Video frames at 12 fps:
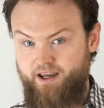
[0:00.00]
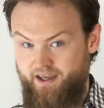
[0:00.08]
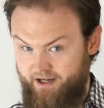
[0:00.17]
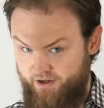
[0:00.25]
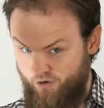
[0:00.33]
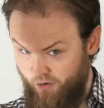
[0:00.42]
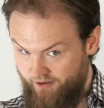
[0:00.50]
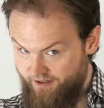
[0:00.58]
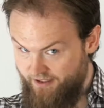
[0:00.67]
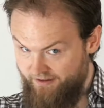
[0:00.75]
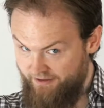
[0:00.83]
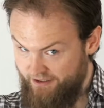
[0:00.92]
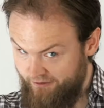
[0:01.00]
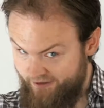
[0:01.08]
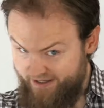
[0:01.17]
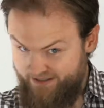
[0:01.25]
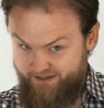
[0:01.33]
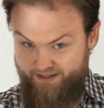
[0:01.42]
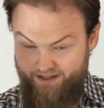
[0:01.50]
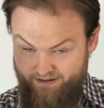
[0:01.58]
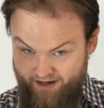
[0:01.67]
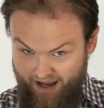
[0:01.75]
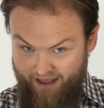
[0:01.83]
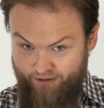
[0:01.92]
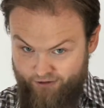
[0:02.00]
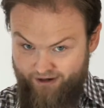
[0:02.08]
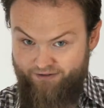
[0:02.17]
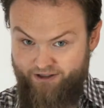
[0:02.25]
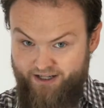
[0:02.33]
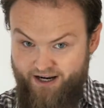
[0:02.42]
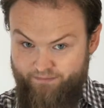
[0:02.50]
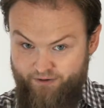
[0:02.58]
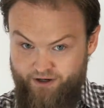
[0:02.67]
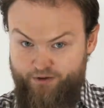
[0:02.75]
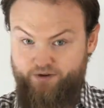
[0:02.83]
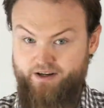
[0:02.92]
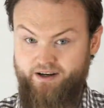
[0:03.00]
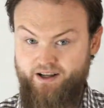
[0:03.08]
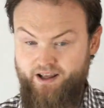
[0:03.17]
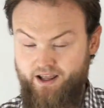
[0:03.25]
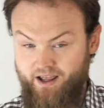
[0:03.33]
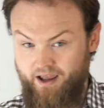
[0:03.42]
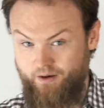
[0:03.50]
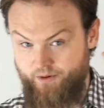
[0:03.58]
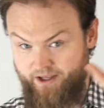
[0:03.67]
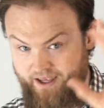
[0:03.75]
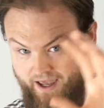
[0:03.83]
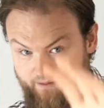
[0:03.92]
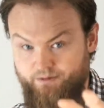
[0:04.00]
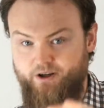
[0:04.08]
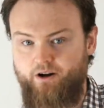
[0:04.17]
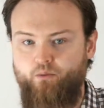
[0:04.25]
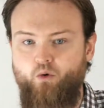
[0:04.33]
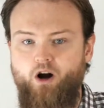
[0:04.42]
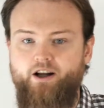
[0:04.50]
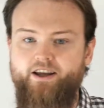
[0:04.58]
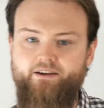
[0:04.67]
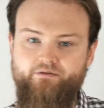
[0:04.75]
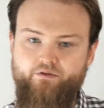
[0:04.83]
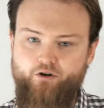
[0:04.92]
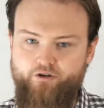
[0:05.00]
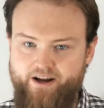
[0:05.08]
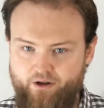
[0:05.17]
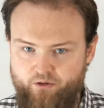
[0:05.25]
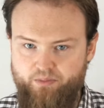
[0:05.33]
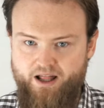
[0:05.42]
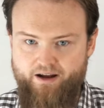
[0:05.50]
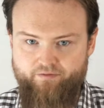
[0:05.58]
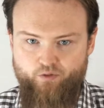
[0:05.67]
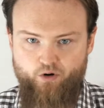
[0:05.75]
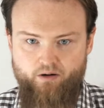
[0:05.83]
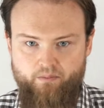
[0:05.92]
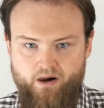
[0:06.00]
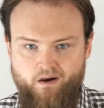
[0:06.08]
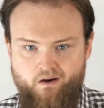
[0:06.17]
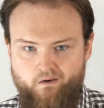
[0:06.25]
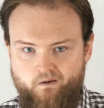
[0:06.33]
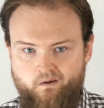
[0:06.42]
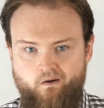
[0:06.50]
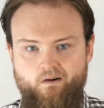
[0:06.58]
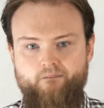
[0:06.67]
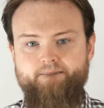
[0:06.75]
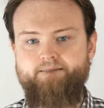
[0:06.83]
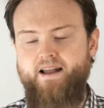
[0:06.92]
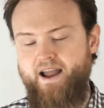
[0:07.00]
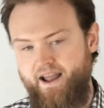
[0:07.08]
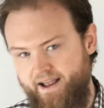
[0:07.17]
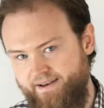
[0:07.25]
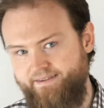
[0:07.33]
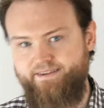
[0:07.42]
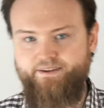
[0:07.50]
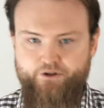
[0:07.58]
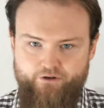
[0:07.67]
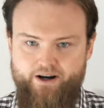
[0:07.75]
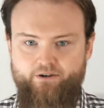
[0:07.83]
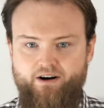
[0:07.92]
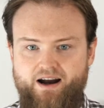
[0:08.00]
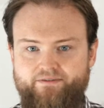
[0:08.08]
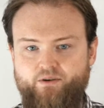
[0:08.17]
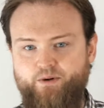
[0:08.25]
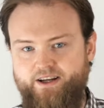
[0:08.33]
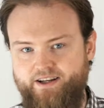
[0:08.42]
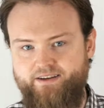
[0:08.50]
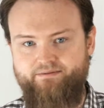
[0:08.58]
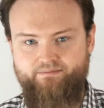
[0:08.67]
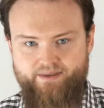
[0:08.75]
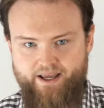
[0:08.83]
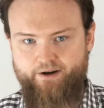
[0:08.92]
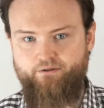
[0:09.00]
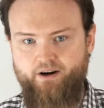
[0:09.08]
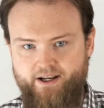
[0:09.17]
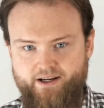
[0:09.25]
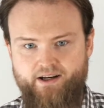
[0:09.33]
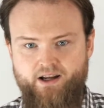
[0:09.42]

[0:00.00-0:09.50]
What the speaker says: ignored the TV screens that had the travel time for Union, and we kept on walking further down the platform, and the train arrived and we did get it right.